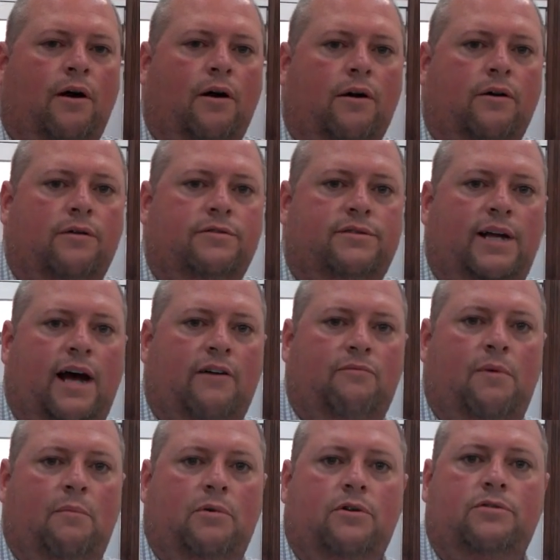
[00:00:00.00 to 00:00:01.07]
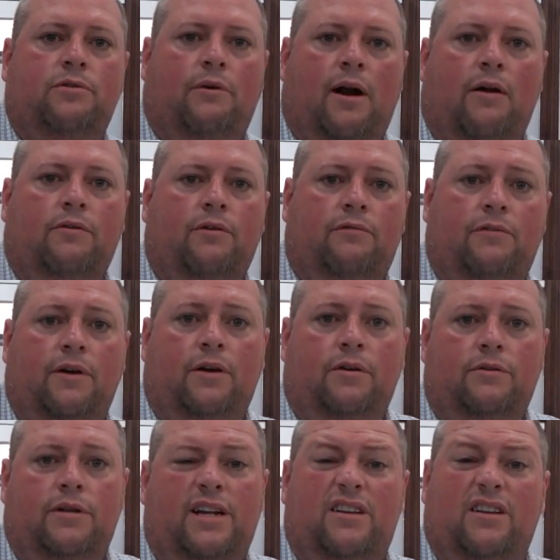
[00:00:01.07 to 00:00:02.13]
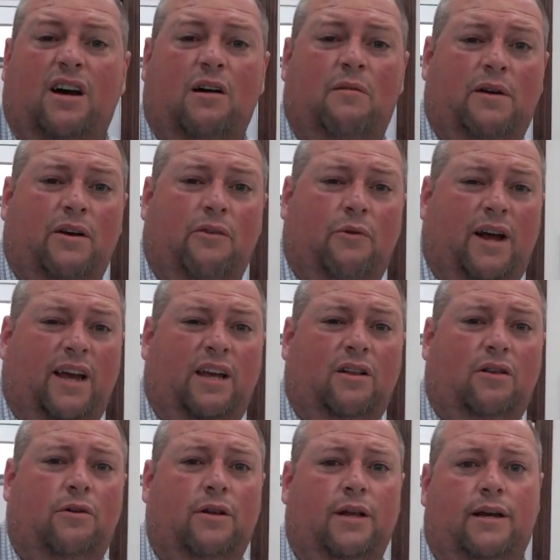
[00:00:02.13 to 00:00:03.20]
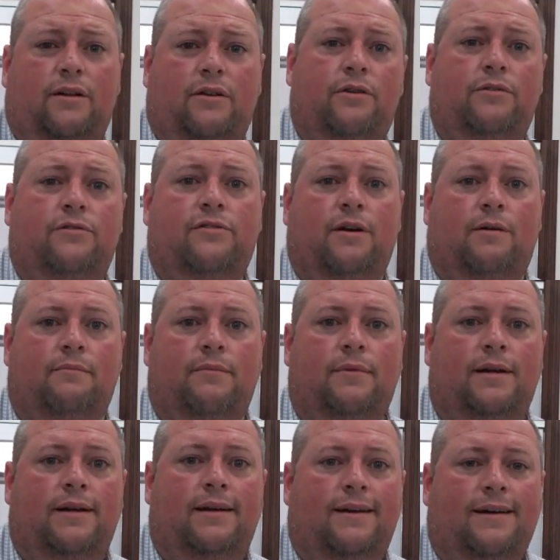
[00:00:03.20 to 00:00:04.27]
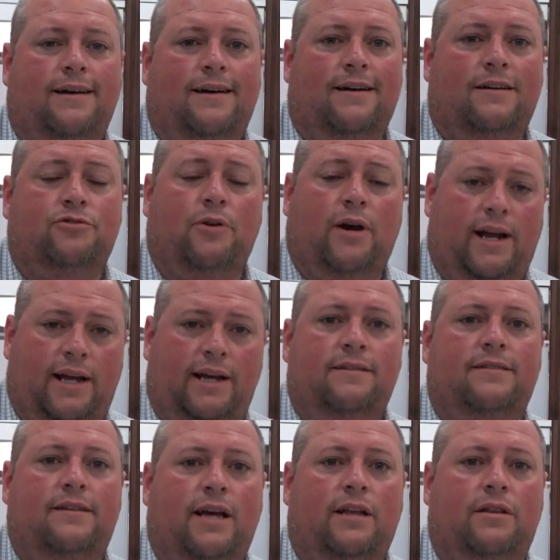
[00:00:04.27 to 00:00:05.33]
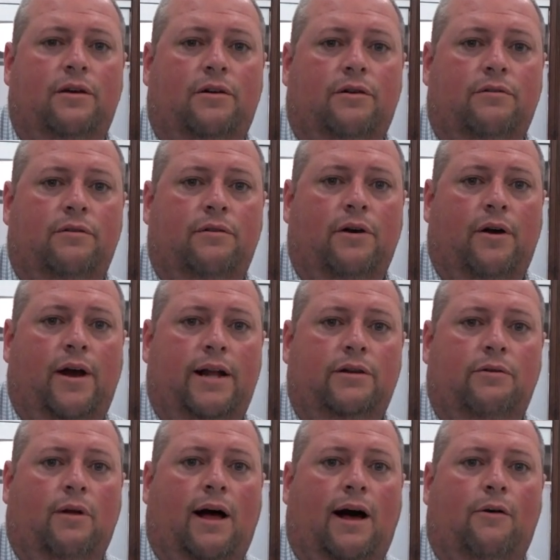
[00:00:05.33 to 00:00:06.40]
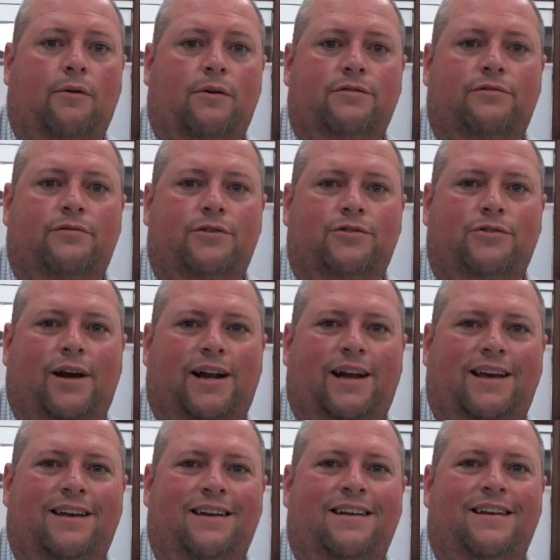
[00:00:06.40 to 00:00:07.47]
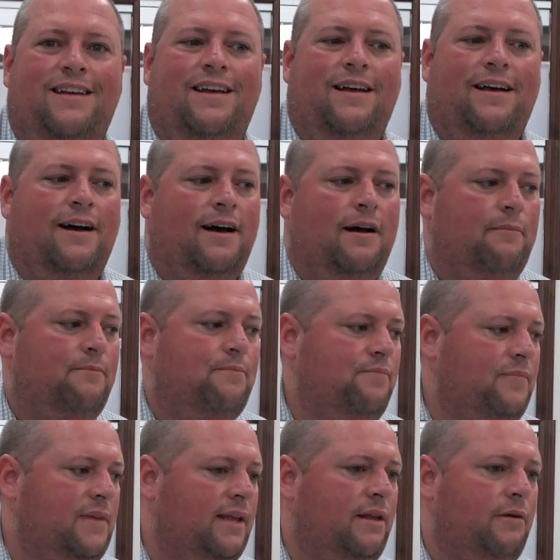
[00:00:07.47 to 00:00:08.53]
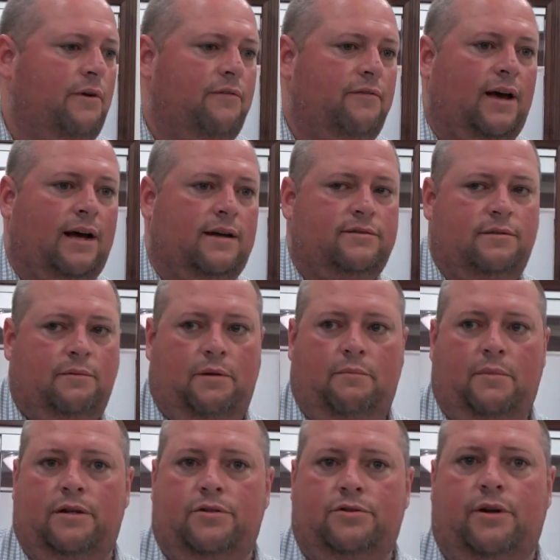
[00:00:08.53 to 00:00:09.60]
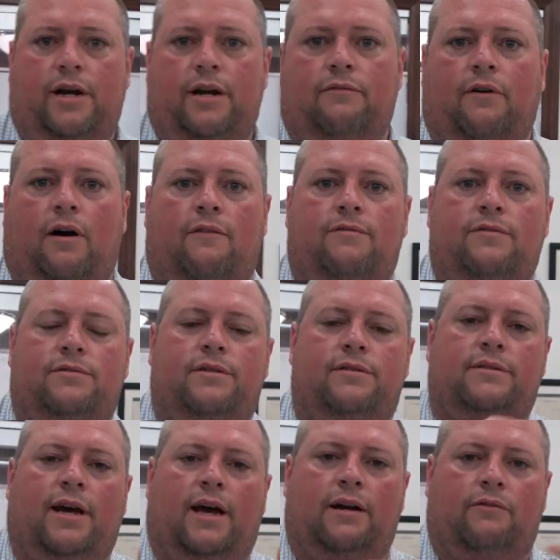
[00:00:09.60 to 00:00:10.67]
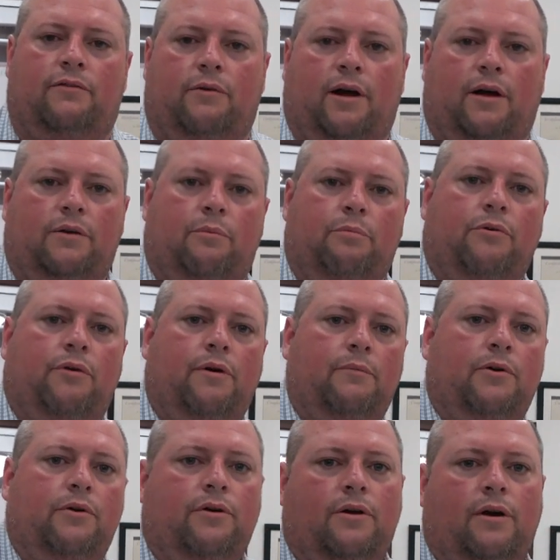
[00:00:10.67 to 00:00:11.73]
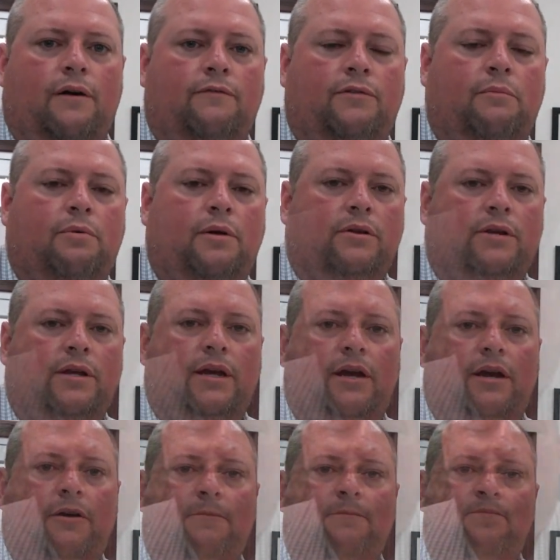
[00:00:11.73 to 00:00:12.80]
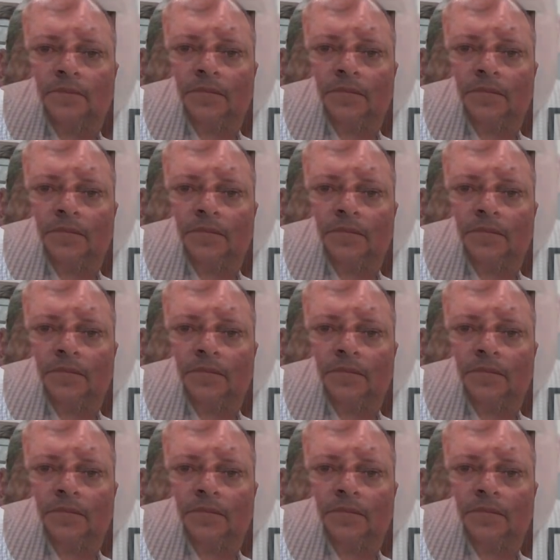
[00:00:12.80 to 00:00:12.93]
our staff members who are out in the field, need to come in regularly and do some training to get their annual hours for training. And then we've got some administrative offices kind of around the perimeter of the building here.